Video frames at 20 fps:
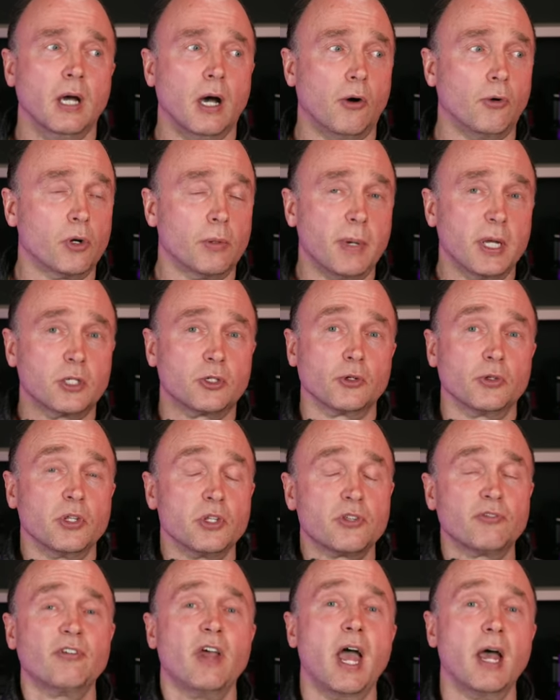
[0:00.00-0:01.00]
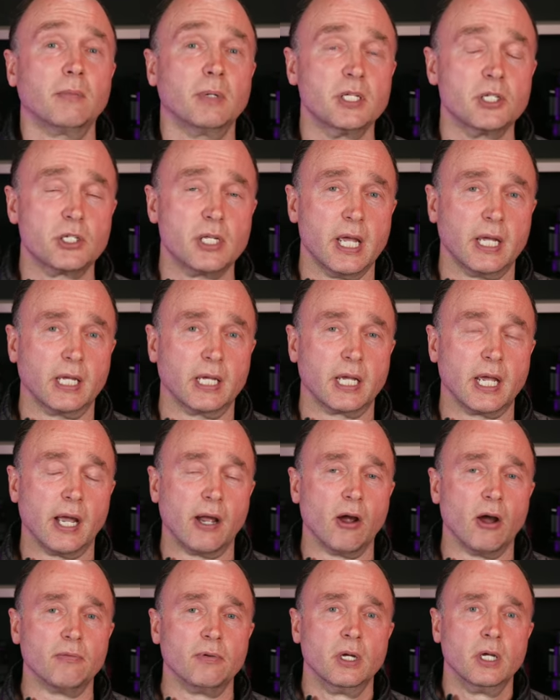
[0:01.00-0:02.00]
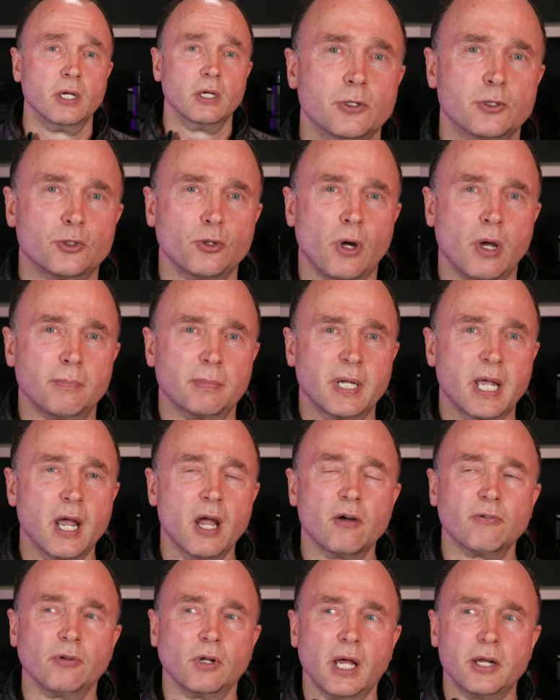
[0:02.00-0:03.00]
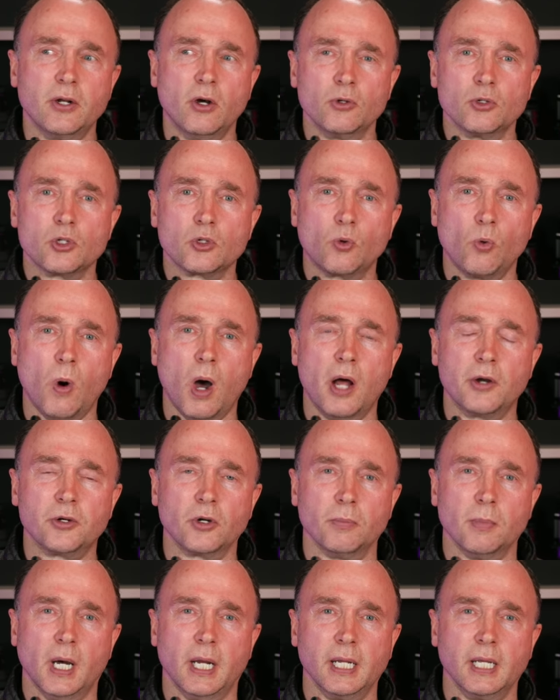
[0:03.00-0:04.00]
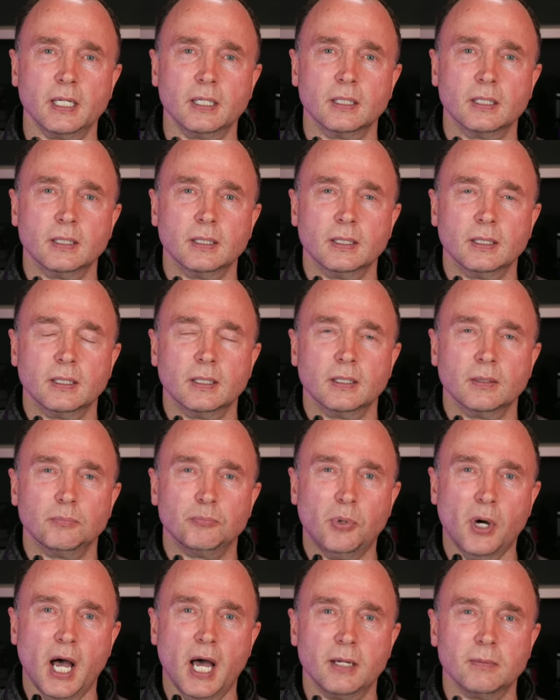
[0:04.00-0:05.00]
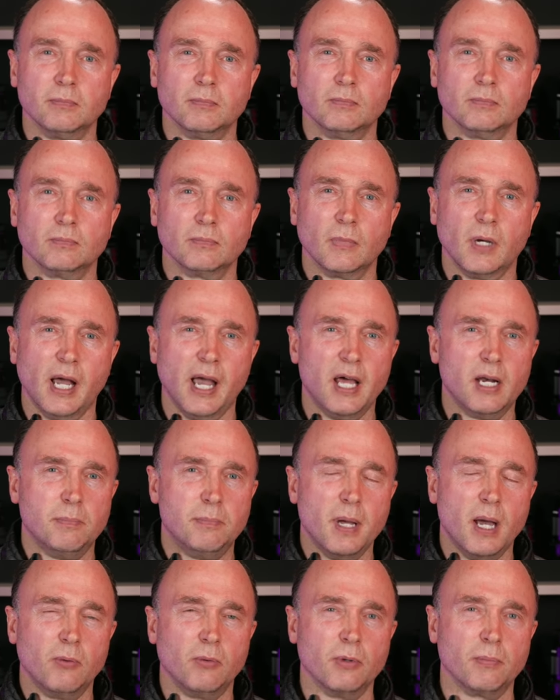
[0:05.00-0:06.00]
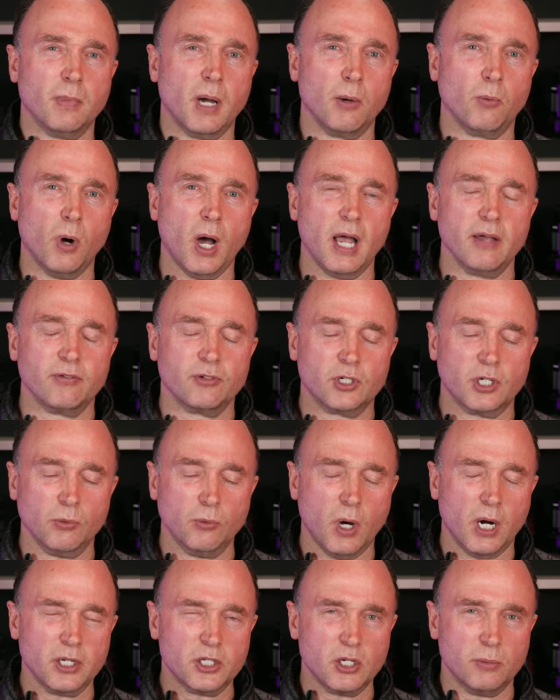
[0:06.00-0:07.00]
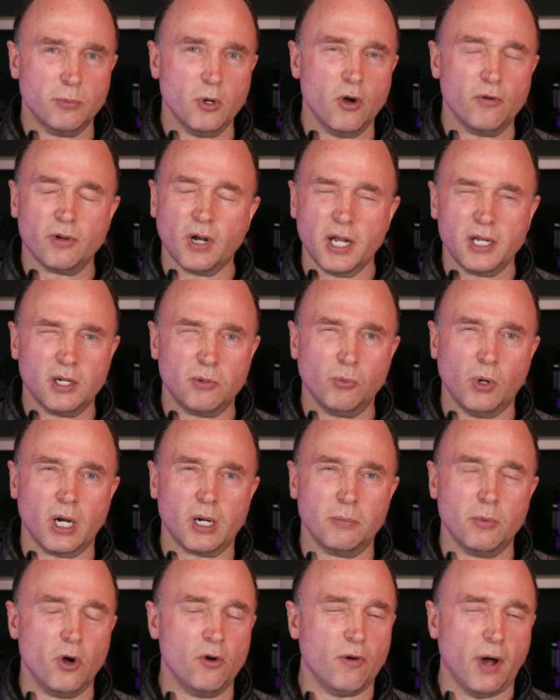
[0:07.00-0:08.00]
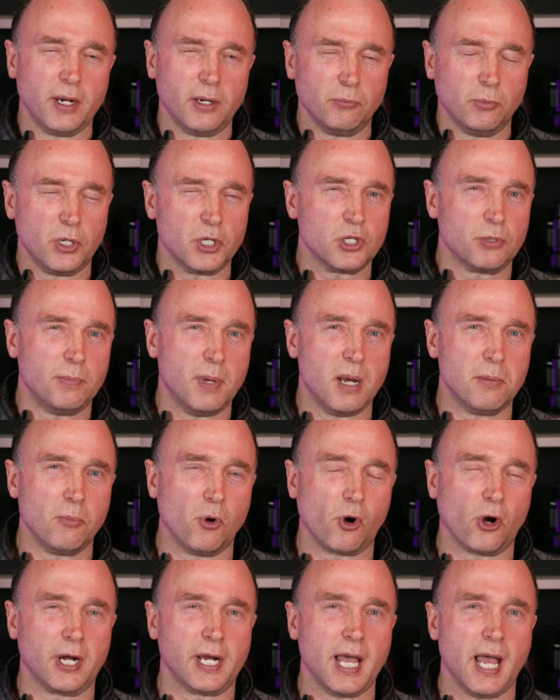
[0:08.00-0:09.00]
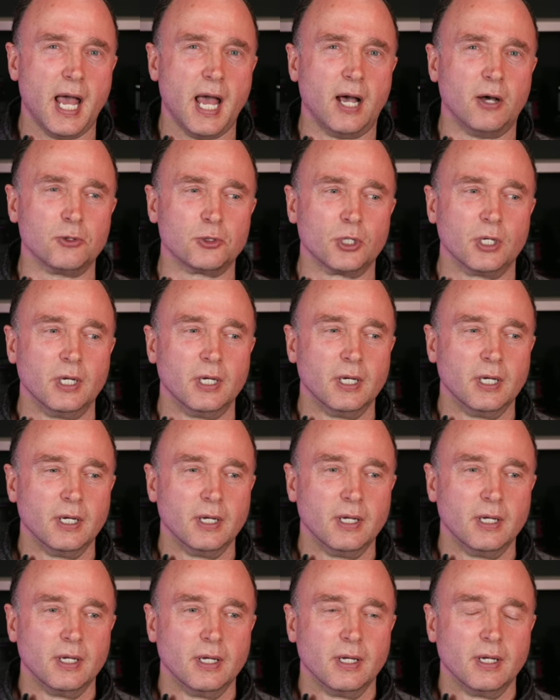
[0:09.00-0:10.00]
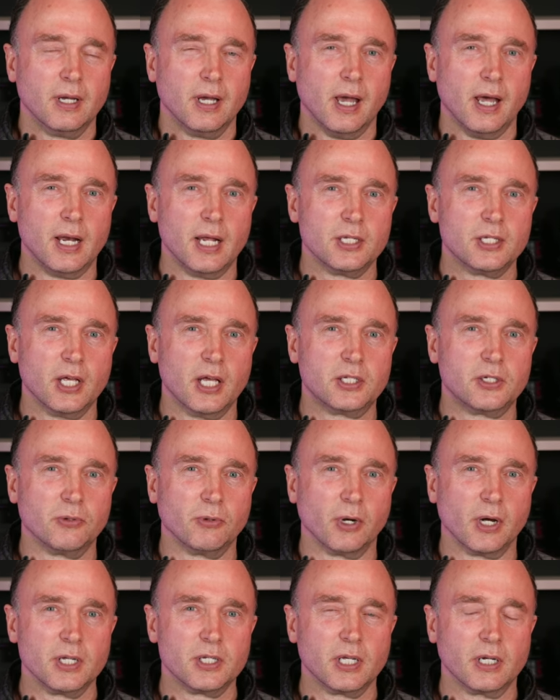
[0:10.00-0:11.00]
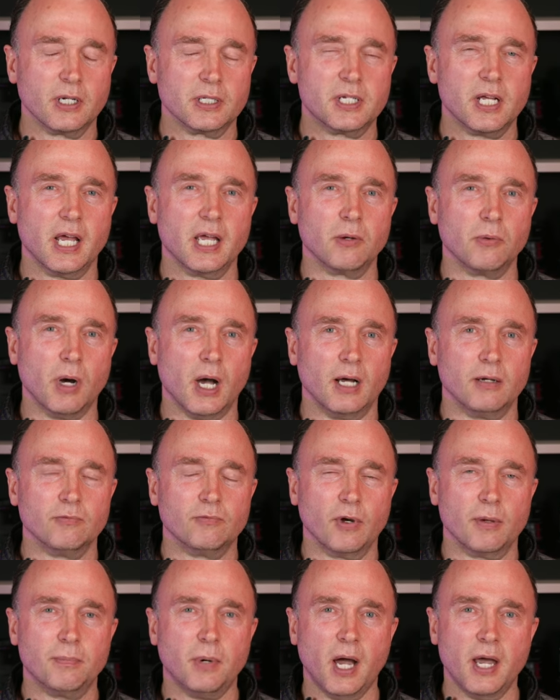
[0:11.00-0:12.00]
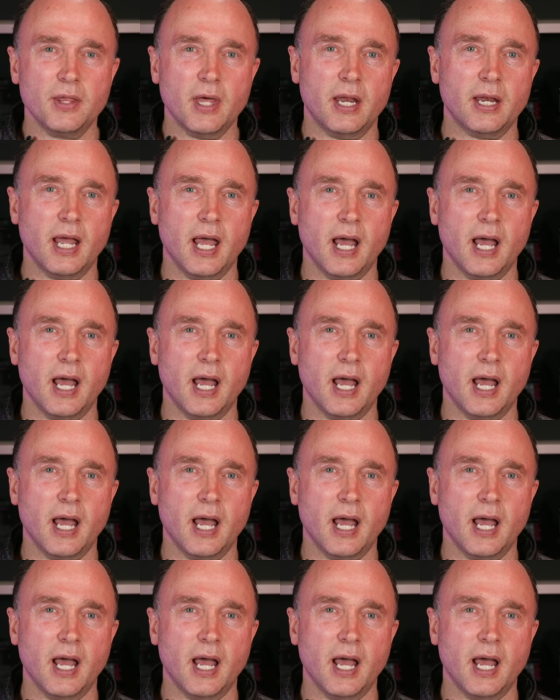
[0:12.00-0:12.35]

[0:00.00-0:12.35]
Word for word: I want to make sure this family's taken care of. So I'm careful I don't squander money. But I had a bet with my wife. She wanted to move, and I didn't want to move. I didn't want to spend more on a house. And I said to her, I said, I tell you what, if we buy that